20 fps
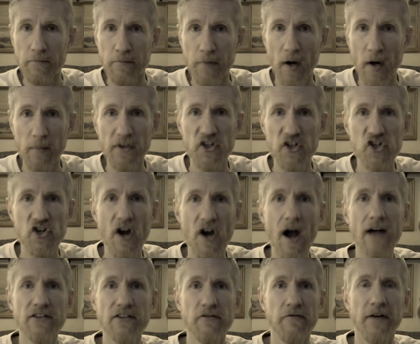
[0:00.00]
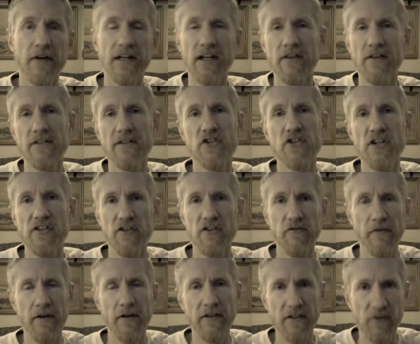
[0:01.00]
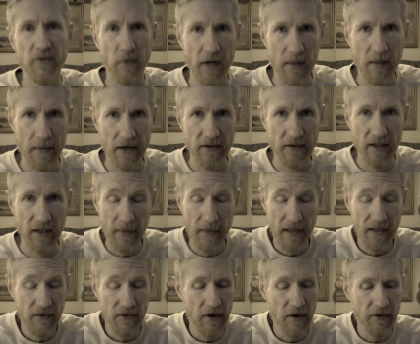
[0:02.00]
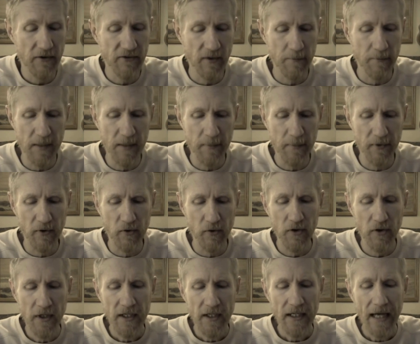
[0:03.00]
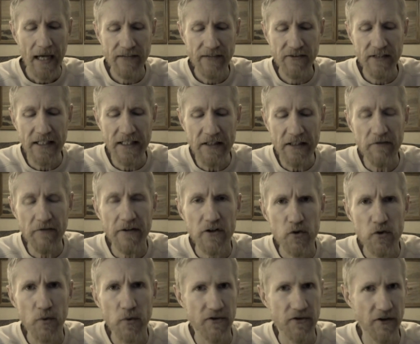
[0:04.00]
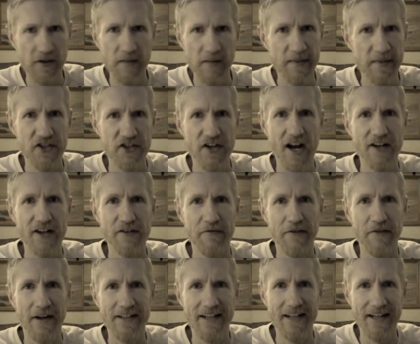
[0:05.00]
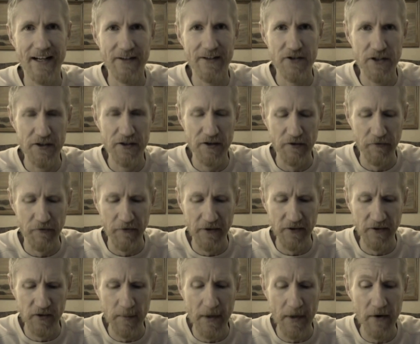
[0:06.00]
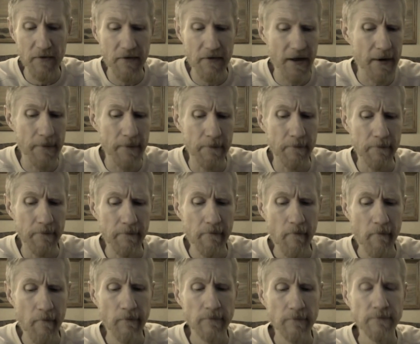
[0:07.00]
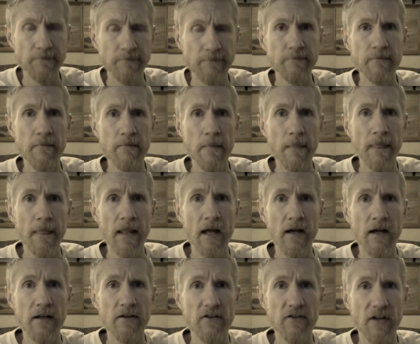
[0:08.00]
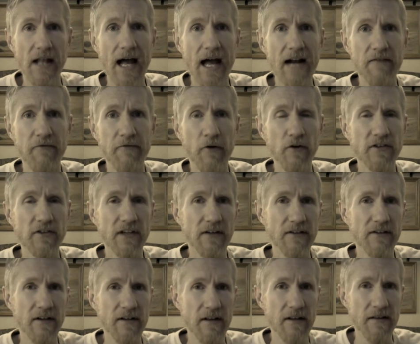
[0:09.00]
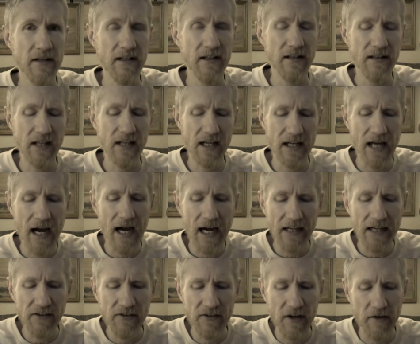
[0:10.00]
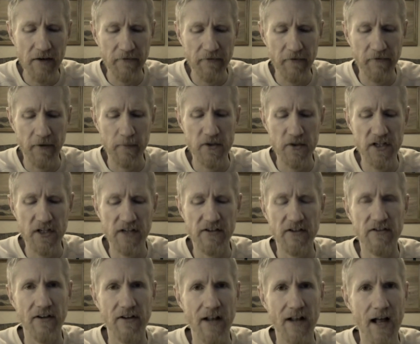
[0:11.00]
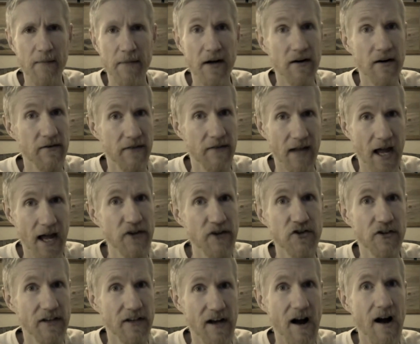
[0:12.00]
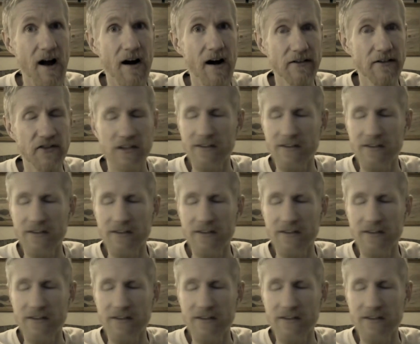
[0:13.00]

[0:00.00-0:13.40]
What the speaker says: Probably shocked to find out that Jesus felt this way about them. I think there are some people who, as individuals, are going to be shocked to find out how Jesus feels about them. There's a lot of folks out there that think that they can hide stuff from Jesus a lot better than they actually are.